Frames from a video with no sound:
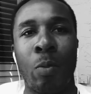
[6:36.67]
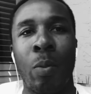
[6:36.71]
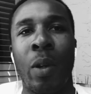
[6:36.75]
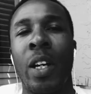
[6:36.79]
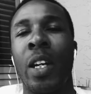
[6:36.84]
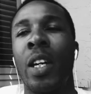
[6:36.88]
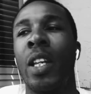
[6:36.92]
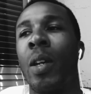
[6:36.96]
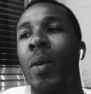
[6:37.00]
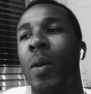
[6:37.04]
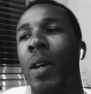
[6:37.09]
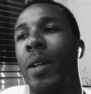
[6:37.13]
But
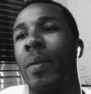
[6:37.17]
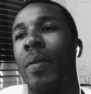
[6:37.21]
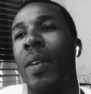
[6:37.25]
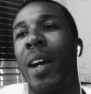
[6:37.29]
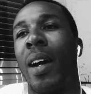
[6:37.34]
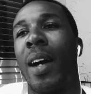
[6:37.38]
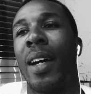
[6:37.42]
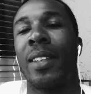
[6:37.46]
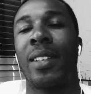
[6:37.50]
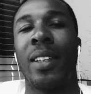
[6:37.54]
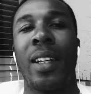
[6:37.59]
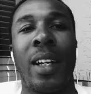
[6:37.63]
anyway,
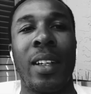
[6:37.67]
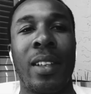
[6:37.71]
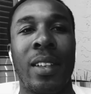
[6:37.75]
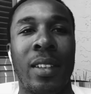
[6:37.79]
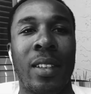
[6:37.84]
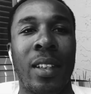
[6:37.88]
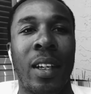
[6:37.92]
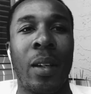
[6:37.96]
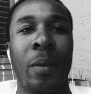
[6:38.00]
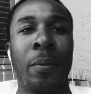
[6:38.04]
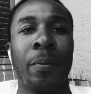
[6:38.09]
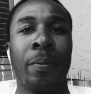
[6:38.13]
I say that to
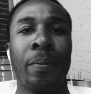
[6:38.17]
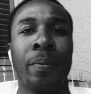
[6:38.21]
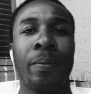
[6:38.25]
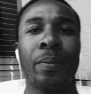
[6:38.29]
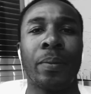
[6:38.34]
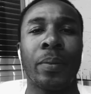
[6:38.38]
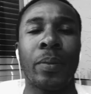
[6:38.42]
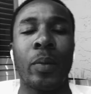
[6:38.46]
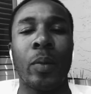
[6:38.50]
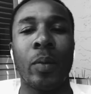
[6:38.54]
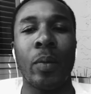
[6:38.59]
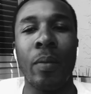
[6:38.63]
say,
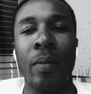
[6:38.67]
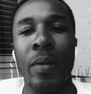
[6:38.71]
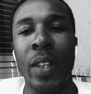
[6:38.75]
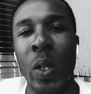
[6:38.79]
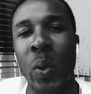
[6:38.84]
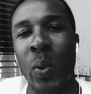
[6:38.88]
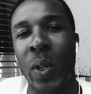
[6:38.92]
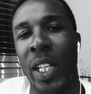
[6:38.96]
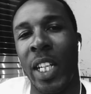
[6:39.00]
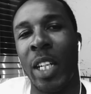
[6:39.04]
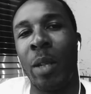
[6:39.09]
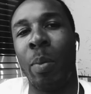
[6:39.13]

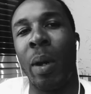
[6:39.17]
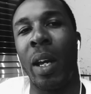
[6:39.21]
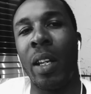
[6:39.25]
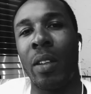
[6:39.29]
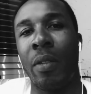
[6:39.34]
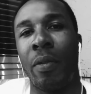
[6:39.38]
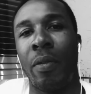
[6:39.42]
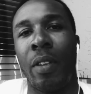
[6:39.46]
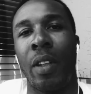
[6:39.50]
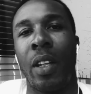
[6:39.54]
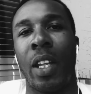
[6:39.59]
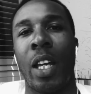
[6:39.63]
when I get back
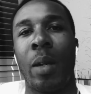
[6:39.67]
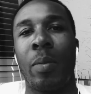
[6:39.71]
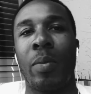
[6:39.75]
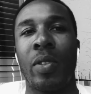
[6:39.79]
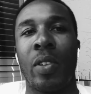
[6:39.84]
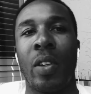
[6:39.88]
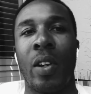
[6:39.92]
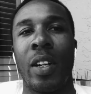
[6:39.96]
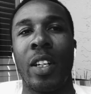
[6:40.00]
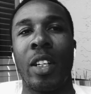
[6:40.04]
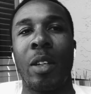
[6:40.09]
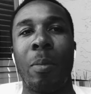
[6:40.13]
to Philly, I'm
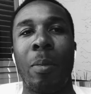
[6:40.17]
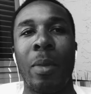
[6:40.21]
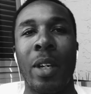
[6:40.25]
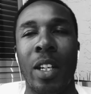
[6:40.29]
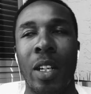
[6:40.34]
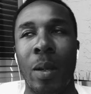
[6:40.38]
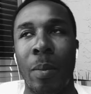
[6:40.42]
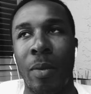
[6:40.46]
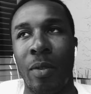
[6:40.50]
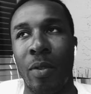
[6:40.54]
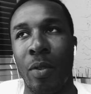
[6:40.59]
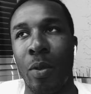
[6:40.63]
starting a
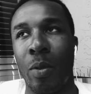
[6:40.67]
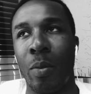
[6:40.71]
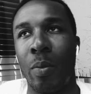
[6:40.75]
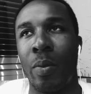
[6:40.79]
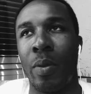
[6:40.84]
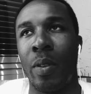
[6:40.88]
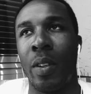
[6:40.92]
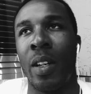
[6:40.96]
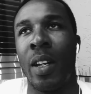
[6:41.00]
meetup group,